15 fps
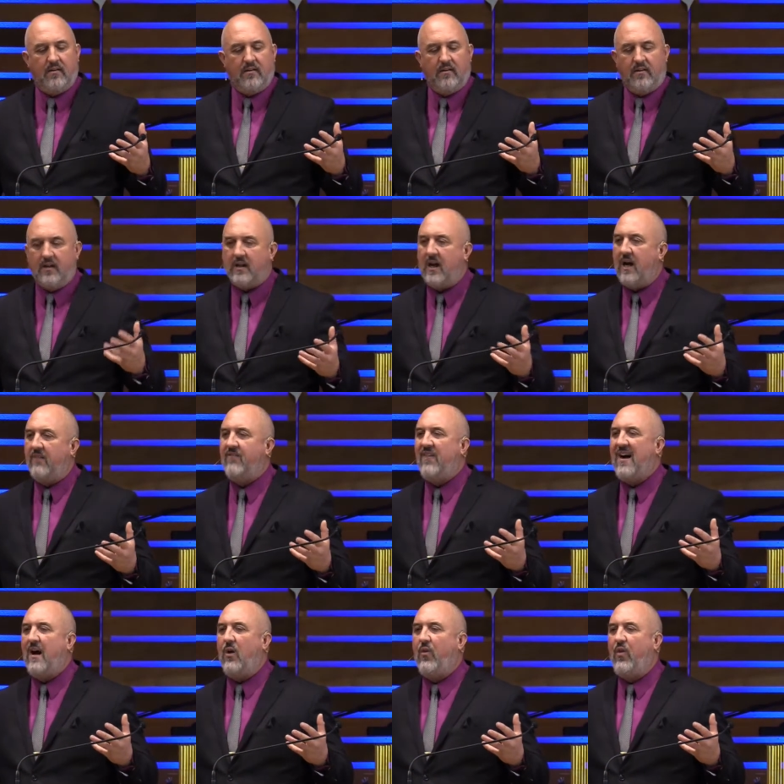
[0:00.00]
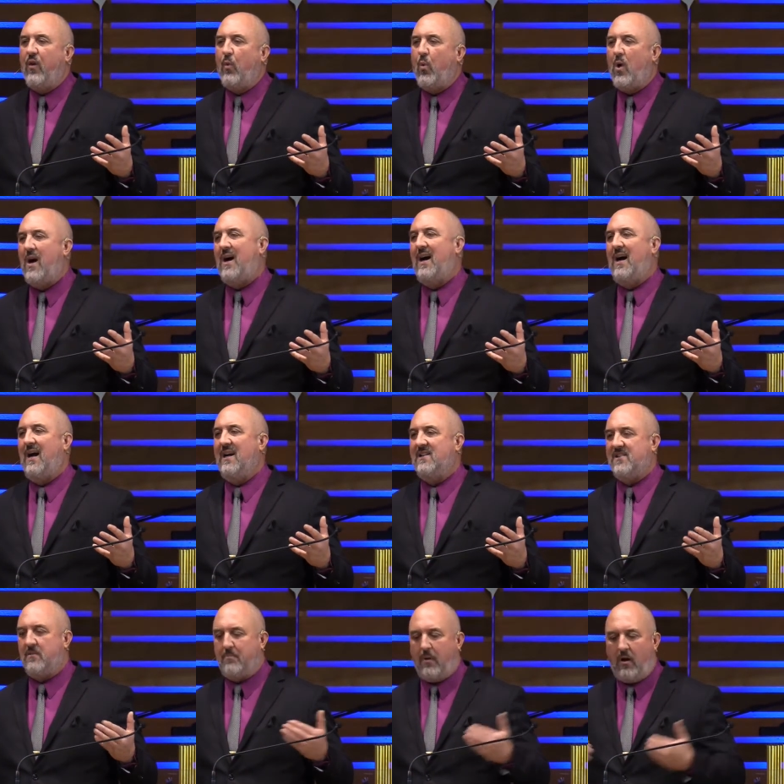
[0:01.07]
to confound the wise.
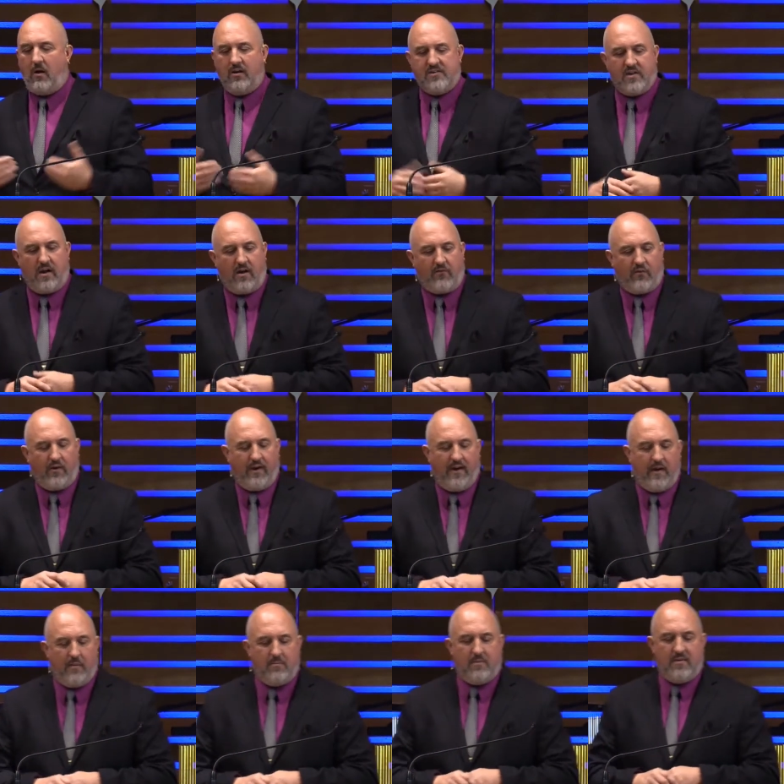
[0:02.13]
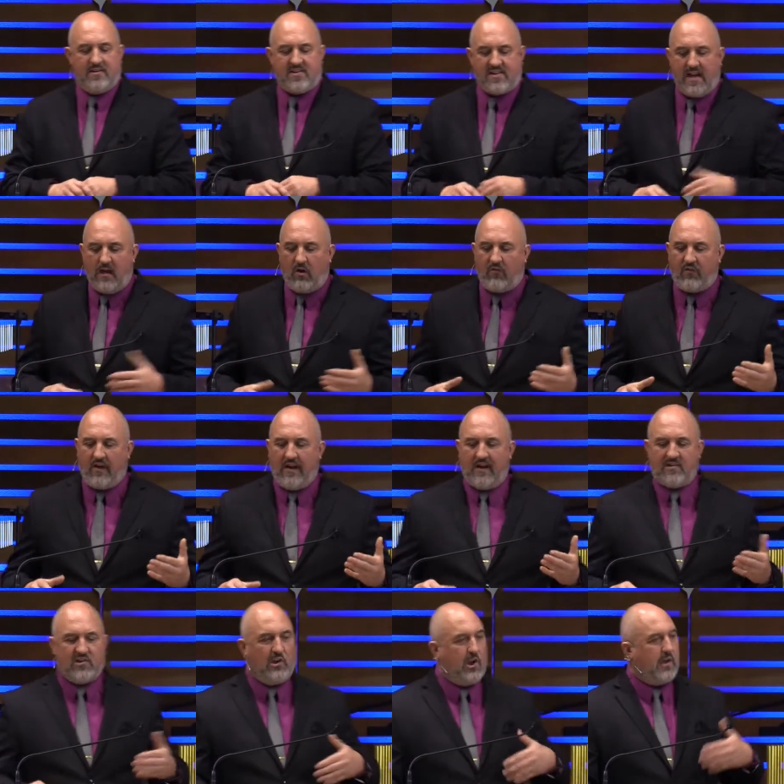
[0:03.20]
And Paul is offering himself
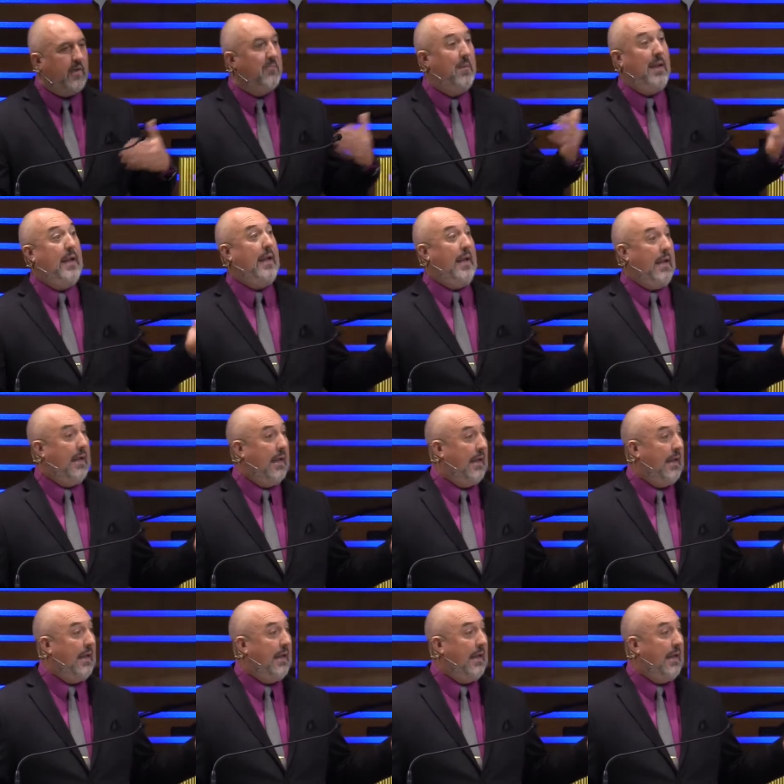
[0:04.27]
as, look at me.